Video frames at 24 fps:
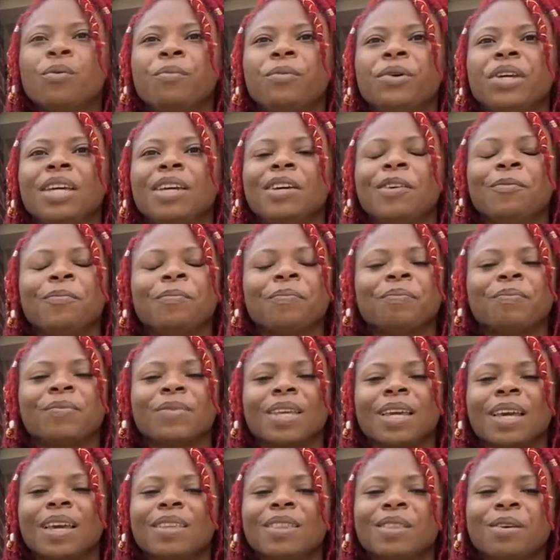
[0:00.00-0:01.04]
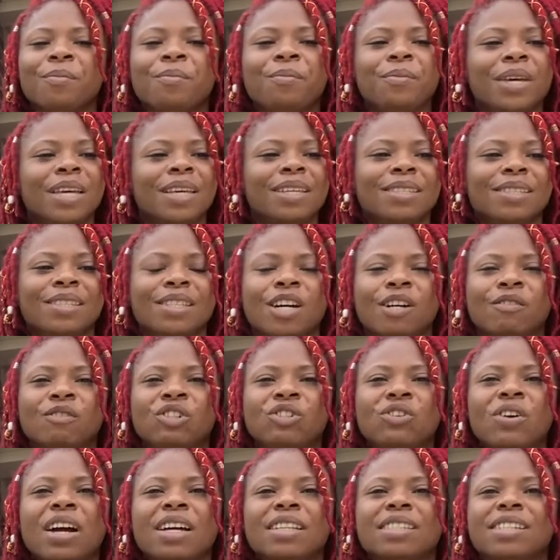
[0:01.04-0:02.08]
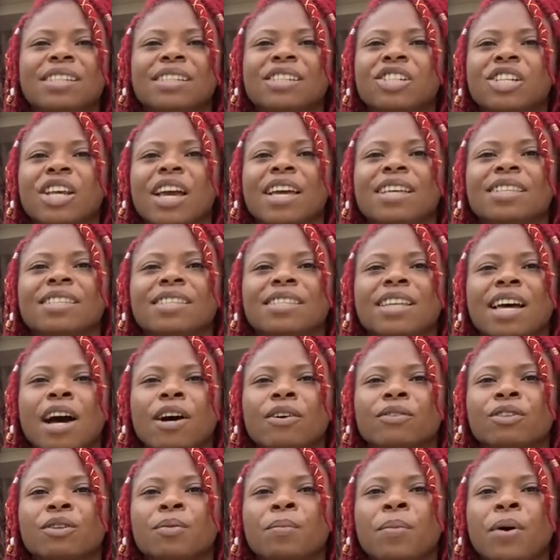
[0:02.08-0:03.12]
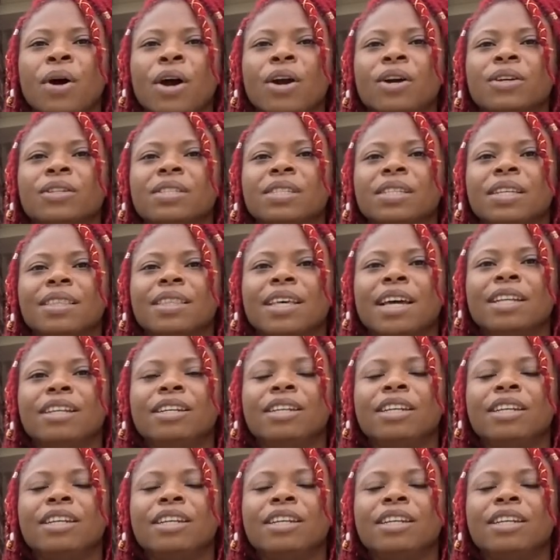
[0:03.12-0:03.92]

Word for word: So I don't know who it is that's trying to ruin